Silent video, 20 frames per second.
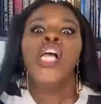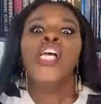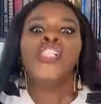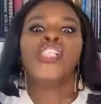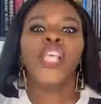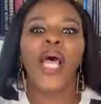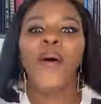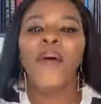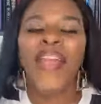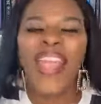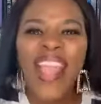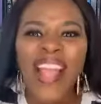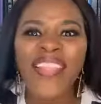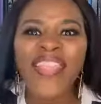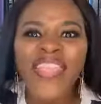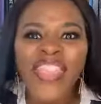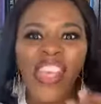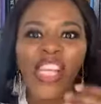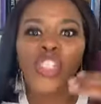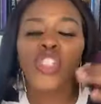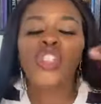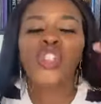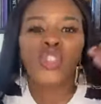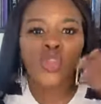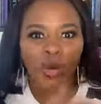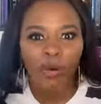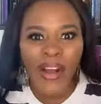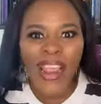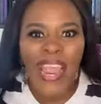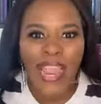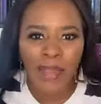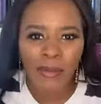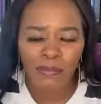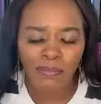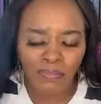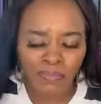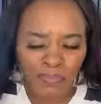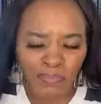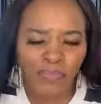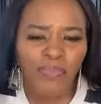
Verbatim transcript: So in this dream,